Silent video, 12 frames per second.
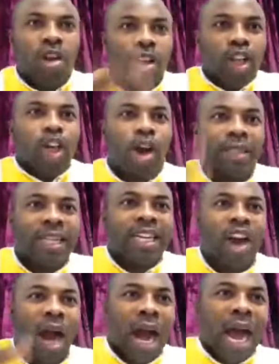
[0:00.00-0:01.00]
you
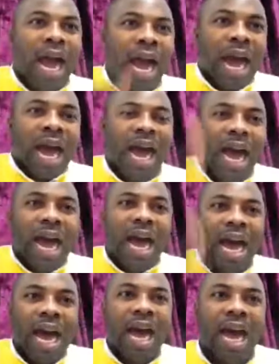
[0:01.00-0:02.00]
continue
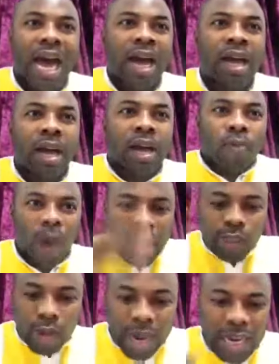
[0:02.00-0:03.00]

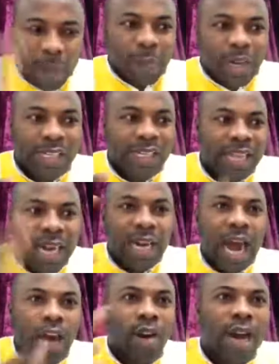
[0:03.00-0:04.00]
whilst you are in the presence then
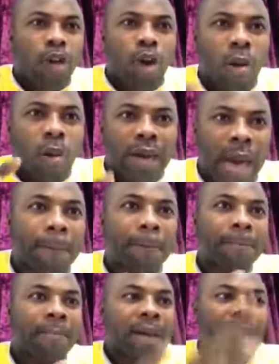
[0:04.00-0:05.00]
another call will come
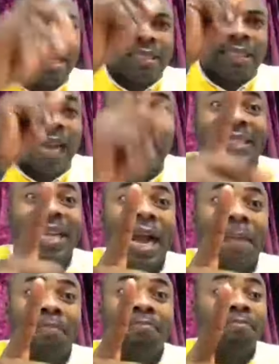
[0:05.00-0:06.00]
that
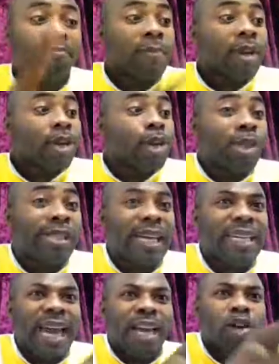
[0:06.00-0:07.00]
time you
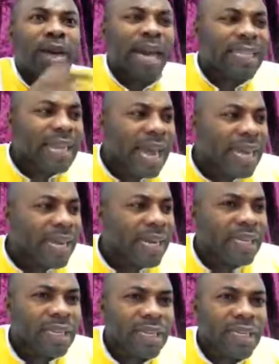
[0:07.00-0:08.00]
see then you get
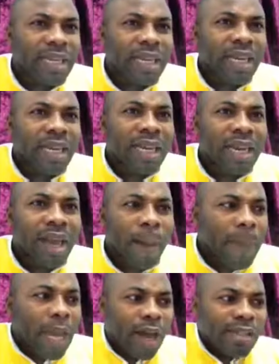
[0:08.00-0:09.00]
angry
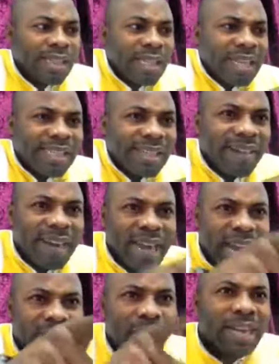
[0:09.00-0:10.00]
because it's ringing
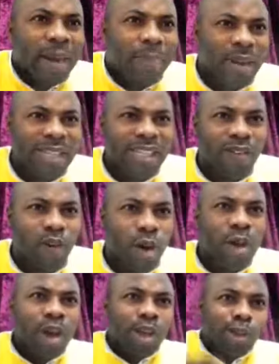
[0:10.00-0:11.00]
and you are in the presence of
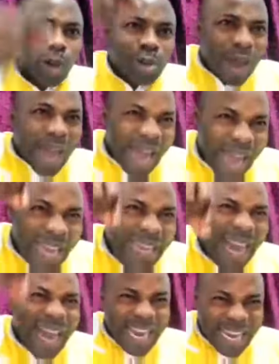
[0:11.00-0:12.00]
God so your
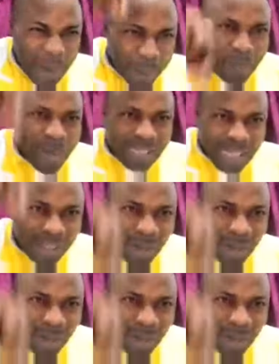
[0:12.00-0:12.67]
anger in the presence of